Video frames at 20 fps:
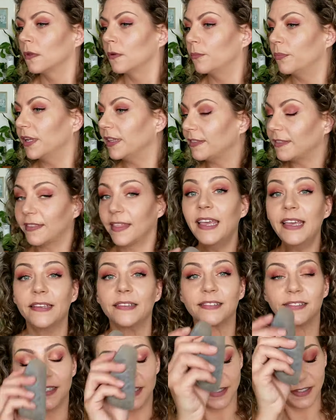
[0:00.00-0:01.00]
But
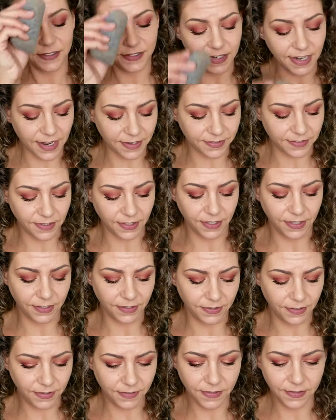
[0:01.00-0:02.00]
this, this is an
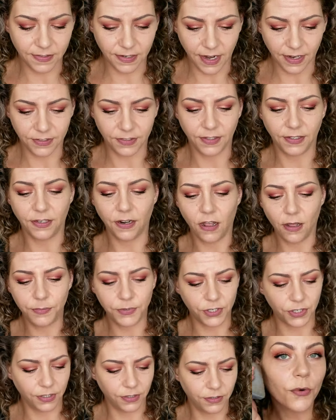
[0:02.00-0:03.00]
excellent, this is an excellent
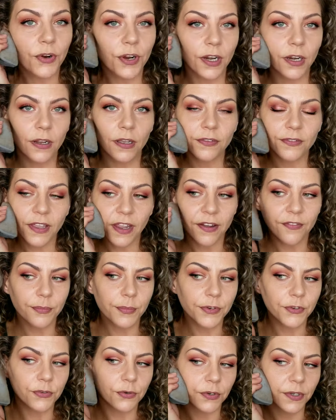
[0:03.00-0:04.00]
option. I have
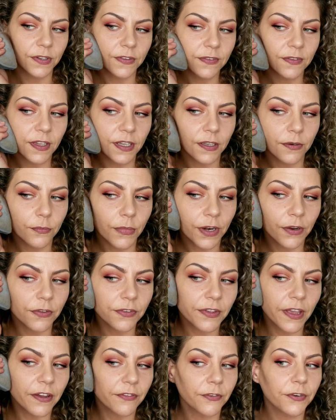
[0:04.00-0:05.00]
maturing skin, but I also
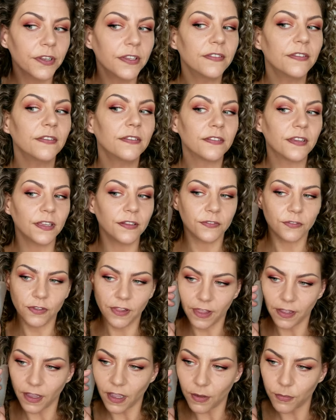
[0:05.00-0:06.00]
have greasy skin. So like,
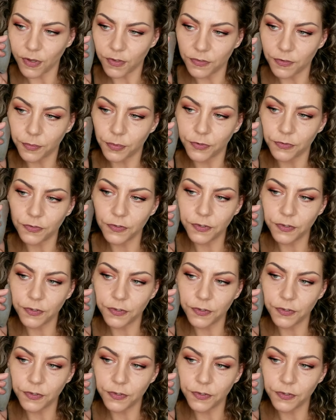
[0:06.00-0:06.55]
am I supposed to